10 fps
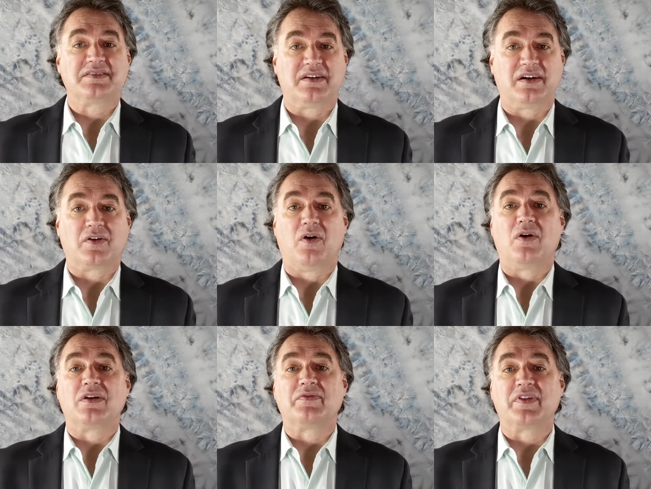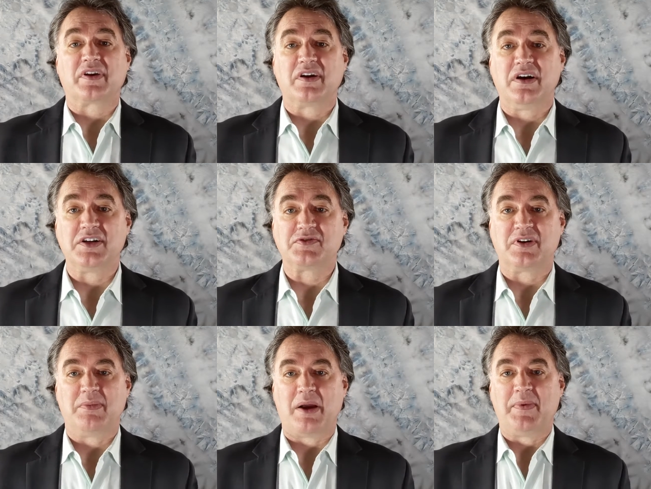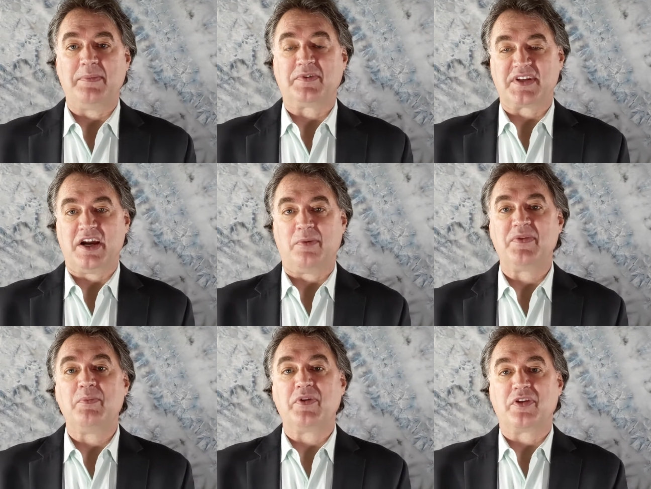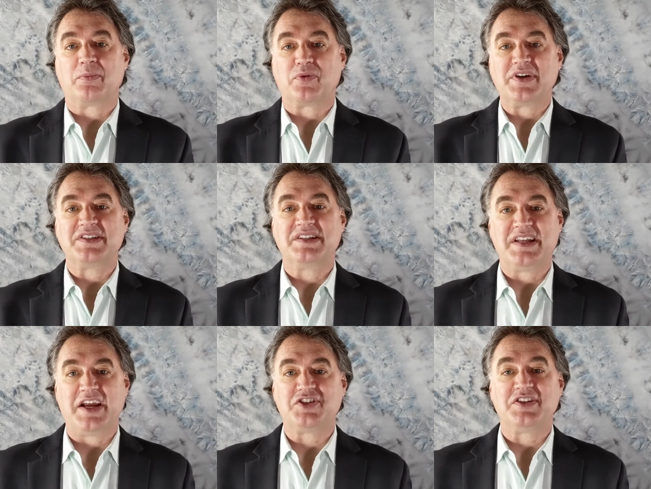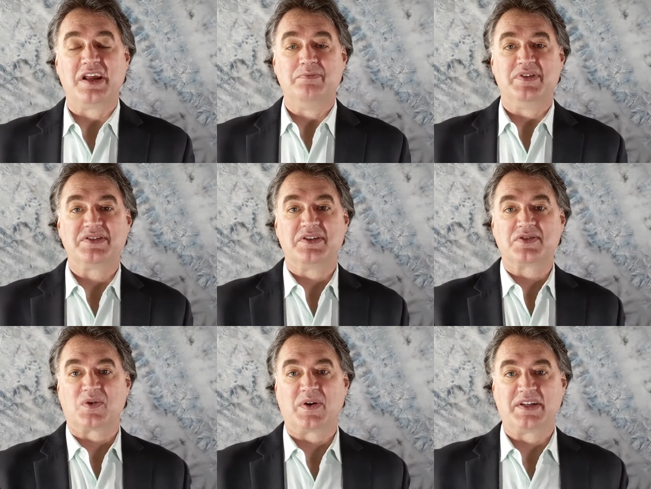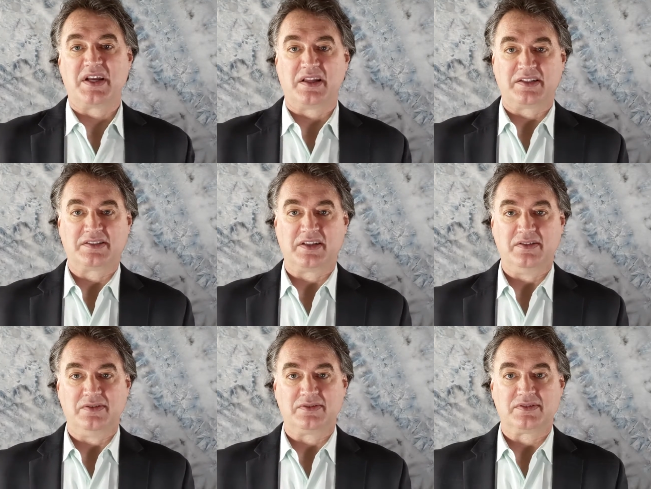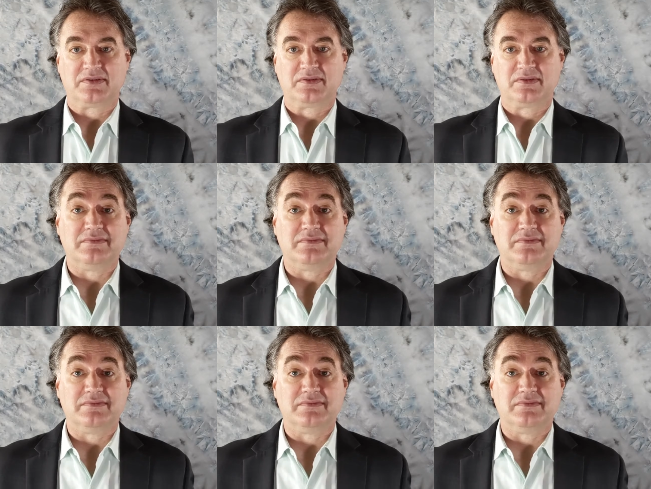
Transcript: sought all over the country by people to help them with their presentation and business storytelling skills.